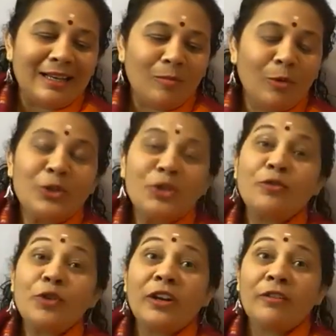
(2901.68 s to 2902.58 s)
Most of
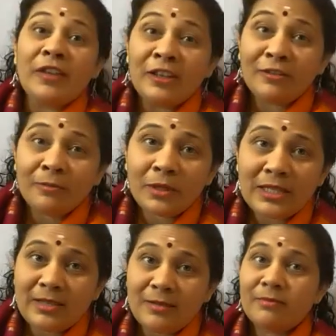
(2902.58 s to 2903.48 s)
you are aware of
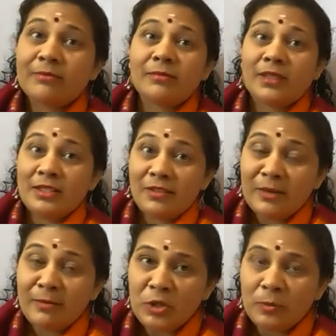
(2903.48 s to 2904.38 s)
Buddhism, that is very
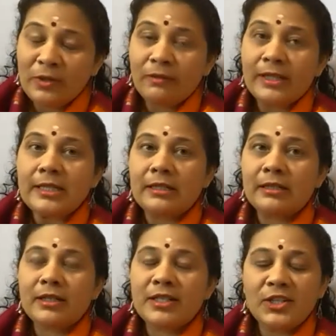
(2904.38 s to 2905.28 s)
much prevalent
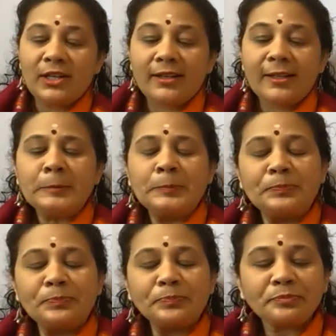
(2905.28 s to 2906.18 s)
in Sri Lanka.
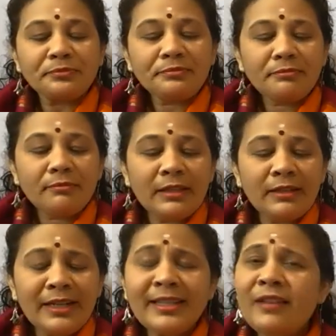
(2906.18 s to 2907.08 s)

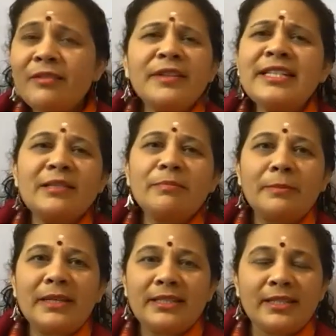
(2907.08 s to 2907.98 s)
Right? They have a very simple
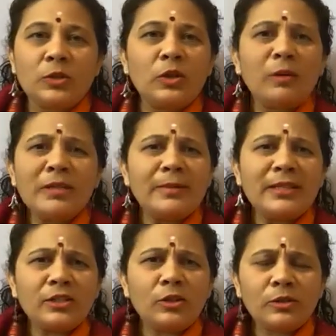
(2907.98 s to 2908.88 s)
message. Swami's
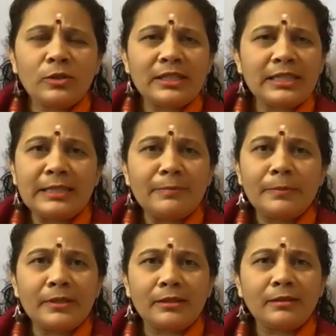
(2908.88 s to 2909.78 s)
message also is
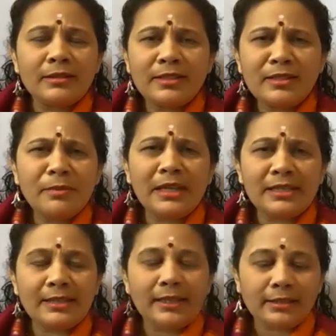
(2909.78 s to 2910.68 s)
simple
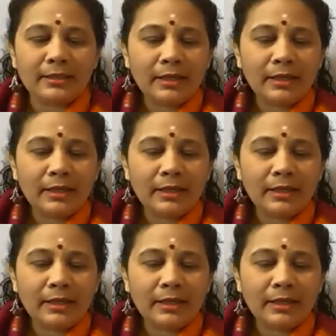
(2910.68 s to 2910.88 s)
as that.